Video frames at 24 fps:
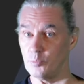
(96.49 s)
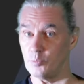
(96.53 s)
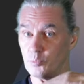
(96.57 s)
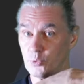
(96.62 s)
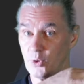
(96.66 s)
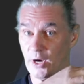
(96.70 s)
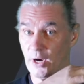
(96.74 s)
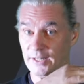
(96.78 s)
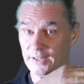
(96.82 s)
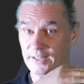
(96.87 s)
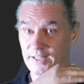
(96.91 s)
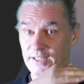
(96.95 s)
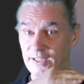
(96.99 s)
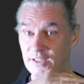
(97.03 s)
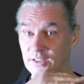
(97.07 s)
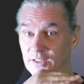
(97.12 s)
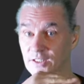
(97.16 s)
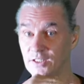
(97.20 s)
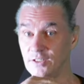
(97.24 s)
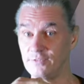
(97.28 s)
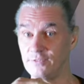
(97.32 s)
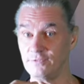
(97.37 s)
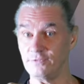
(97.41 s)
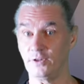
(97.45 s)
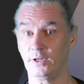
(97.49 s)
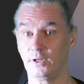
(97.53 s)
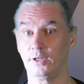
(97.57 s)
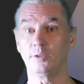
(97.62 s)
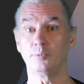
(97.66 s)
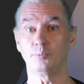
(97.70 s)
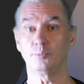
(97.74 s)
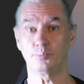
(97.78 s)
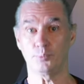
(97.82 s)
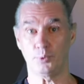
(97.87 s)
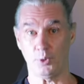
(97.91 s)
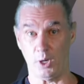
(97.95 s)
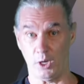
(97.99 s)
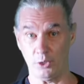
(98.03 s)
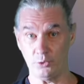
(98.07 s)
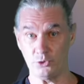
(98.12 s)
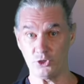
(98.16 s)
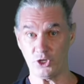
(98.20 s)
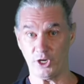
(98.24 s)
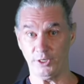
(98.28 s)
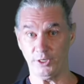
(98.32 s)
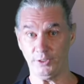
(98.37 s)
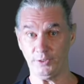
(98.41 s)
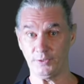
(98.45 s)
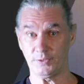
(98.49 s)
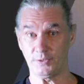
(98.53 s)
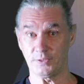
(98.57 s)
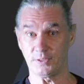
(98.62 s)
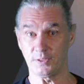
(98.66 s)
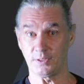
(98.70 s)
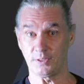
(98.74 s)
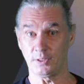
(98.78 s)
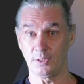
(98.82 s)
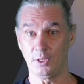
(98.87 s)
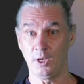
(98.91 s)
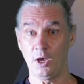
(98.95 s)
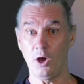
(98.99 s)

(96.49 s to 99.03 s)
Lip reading: predictive project